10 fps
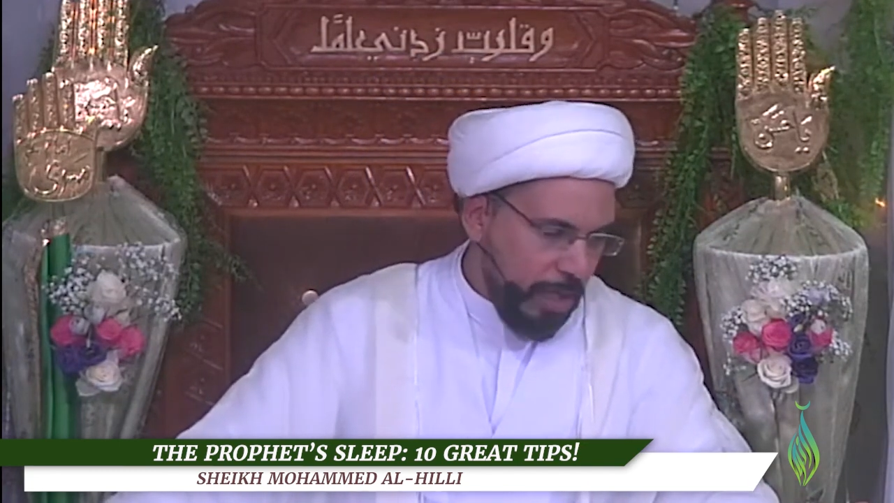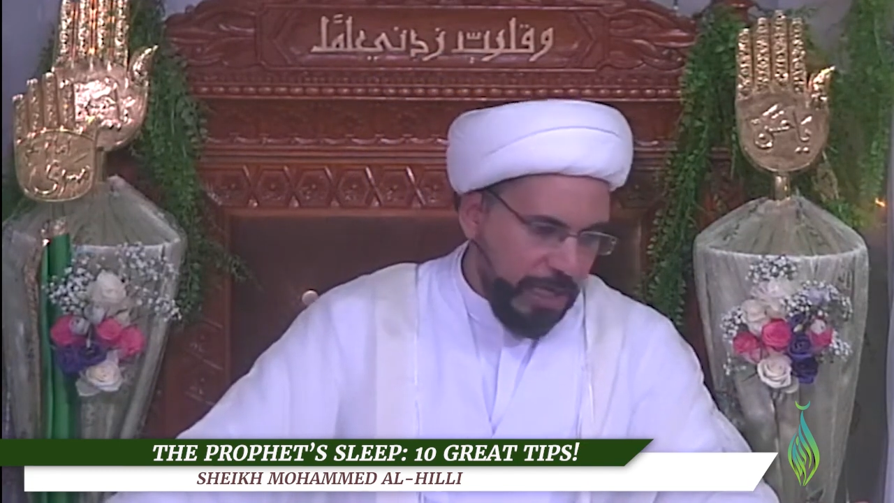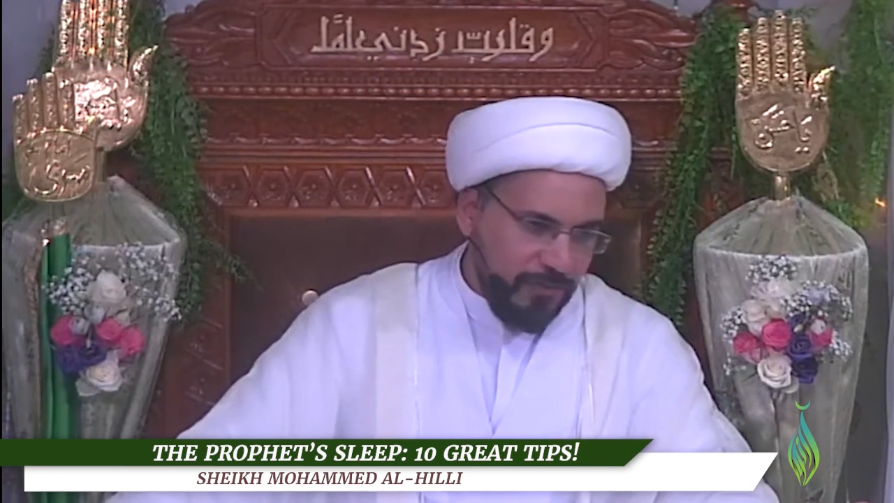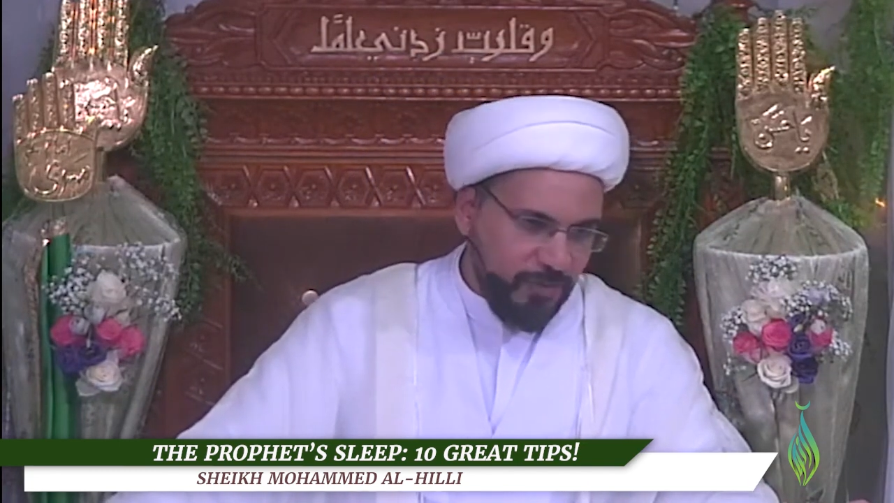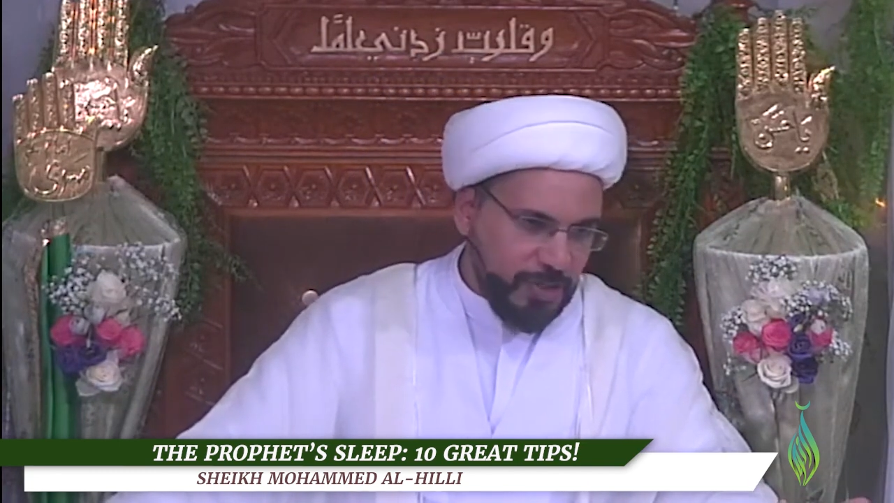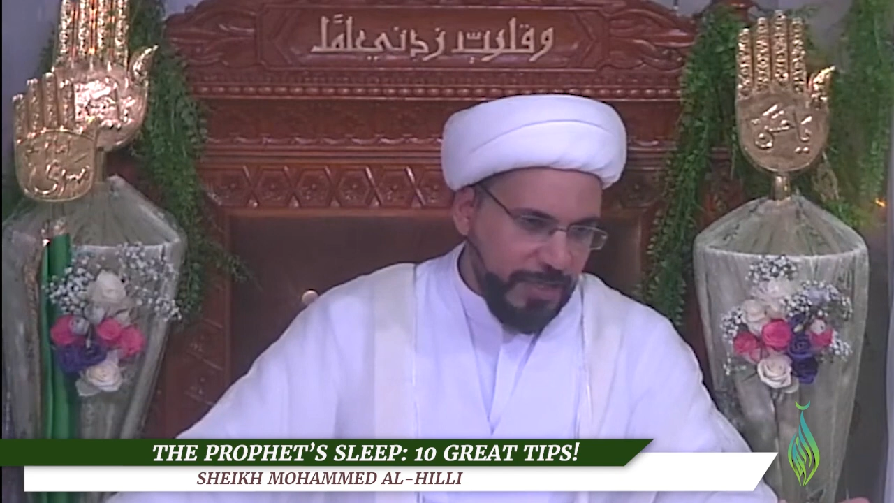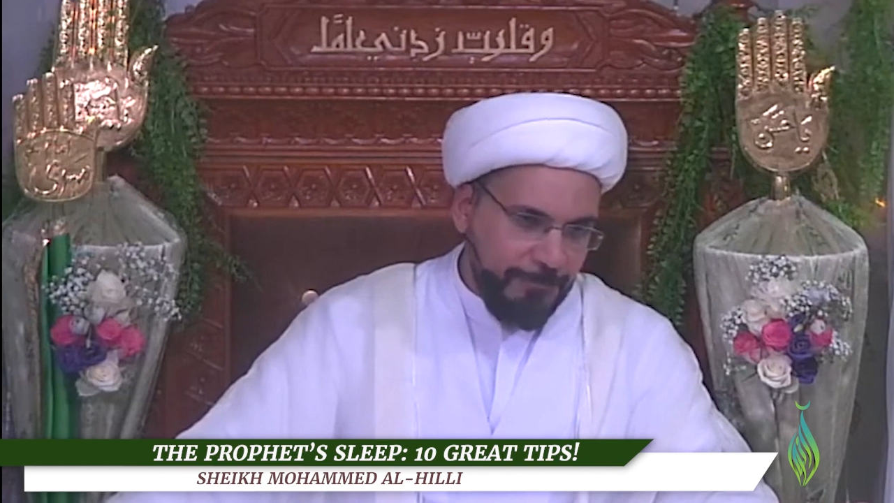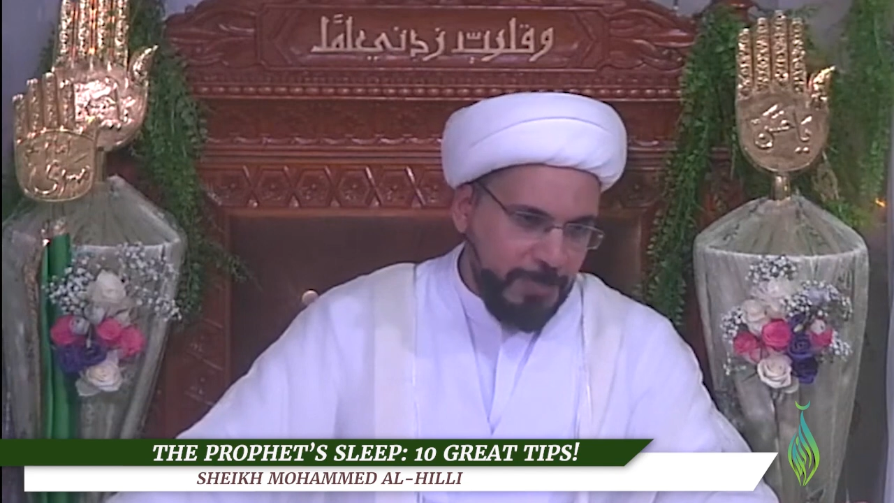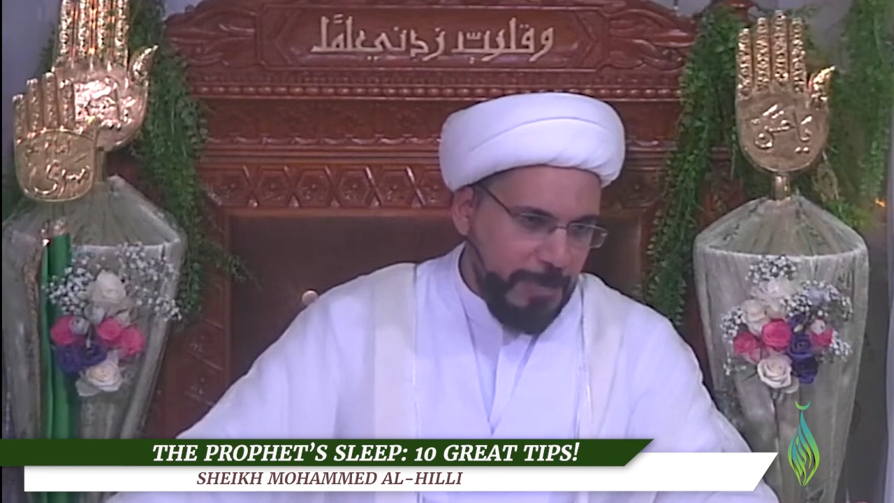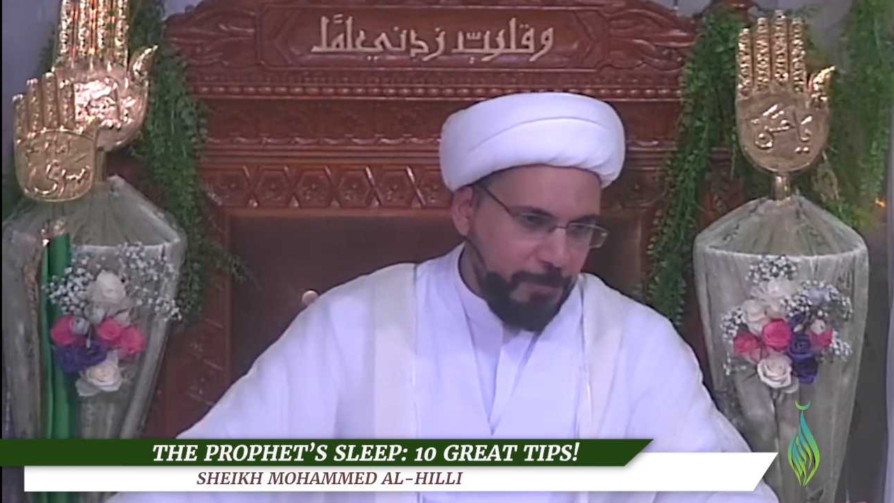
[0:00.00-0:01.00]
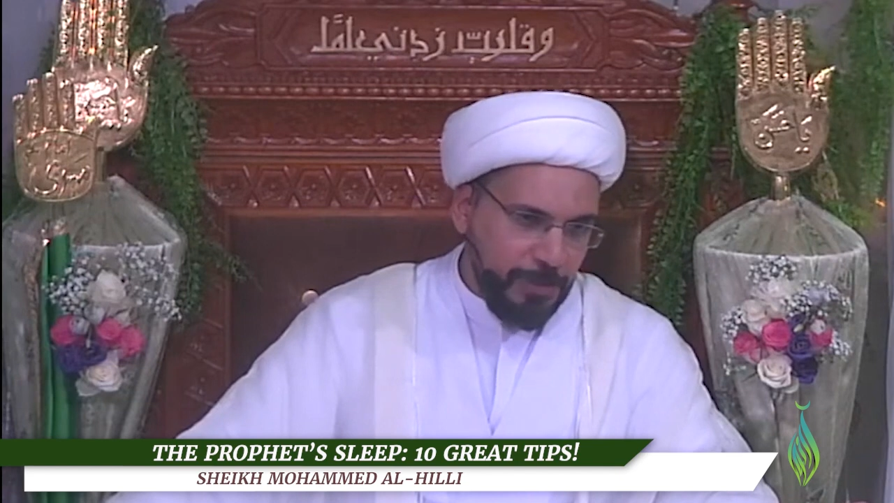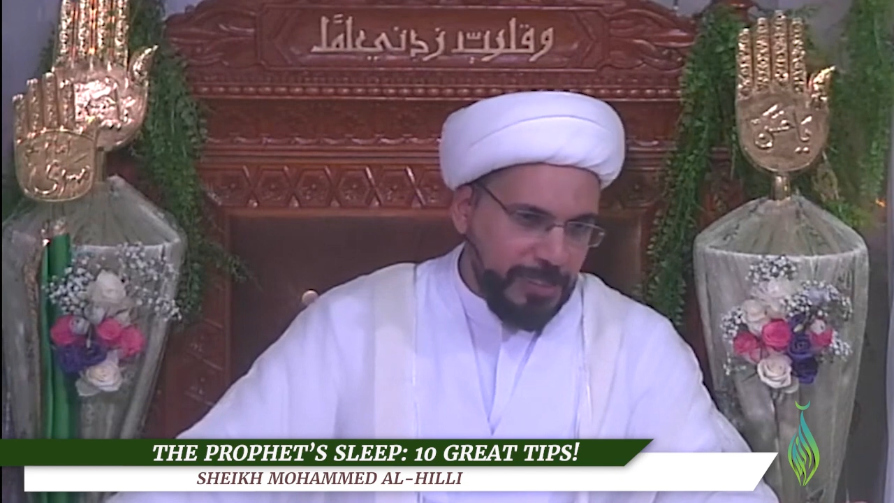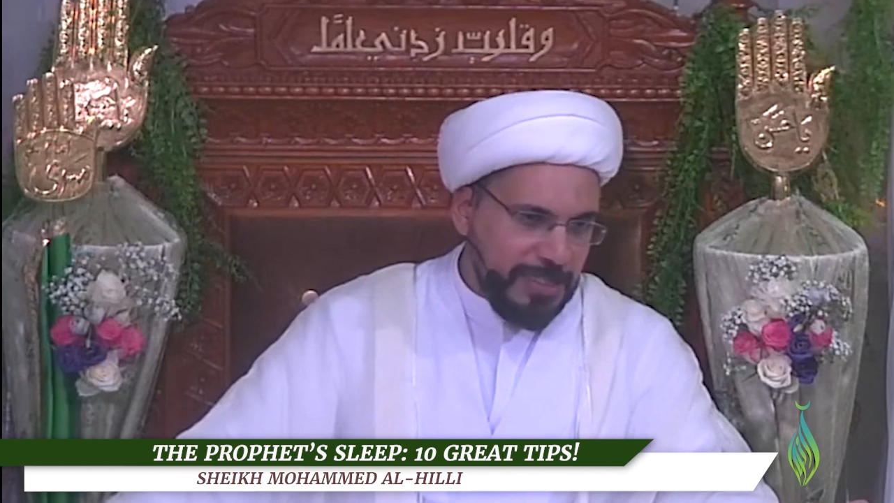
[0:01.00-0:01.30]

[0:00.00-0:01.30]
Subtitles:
And for some people,